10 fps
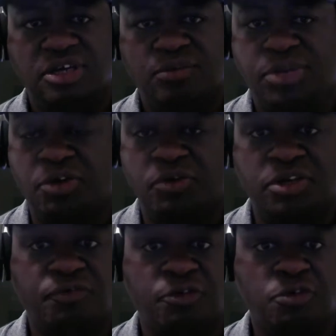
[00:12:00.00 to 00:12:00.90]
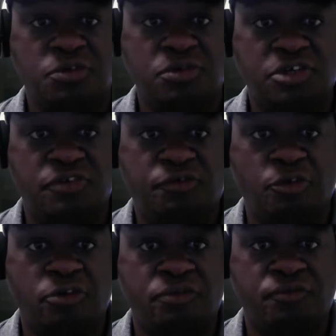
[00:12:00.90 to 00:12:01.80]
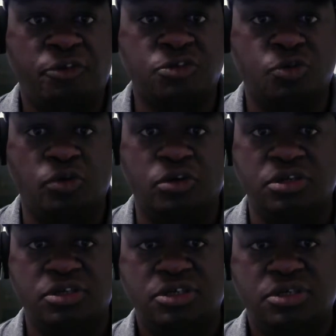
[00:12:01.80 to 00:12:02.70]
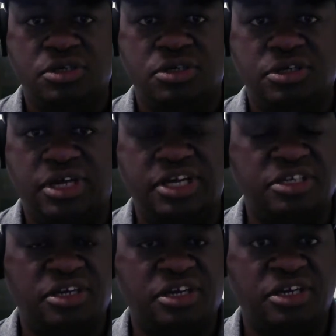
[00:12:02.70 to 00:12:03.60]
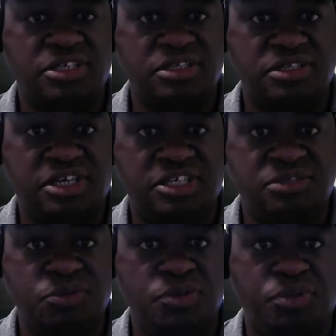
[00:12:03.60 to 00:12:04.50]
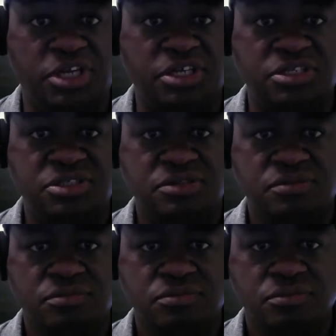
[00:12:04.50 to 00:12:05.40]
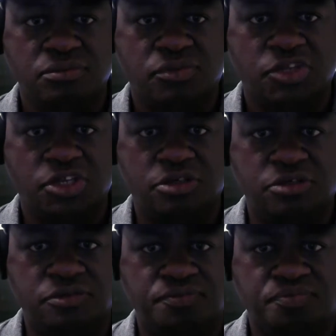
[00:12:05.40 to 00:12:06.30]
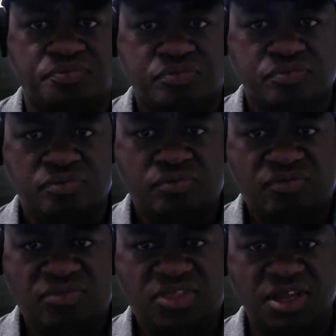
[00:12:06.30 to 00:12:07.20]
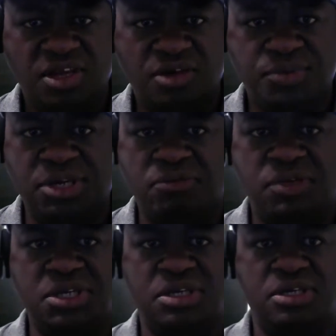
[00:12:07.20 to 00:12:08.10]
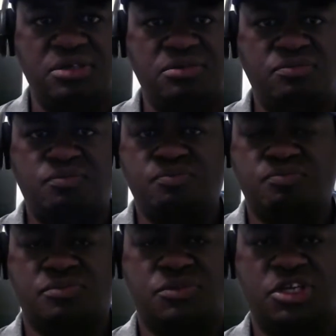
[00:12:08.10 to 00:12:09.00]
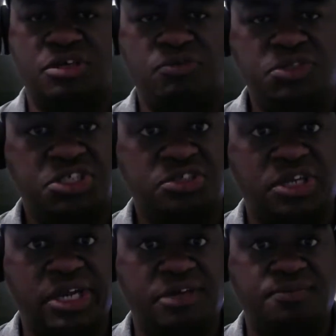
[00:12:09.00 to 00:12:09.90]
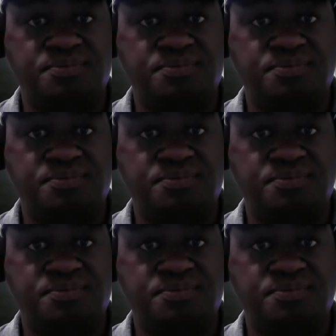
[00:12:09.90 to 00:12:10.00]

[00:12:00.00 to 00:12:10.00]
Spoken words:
Played well in the first quarter. Had some good plays. But then we sizzled out.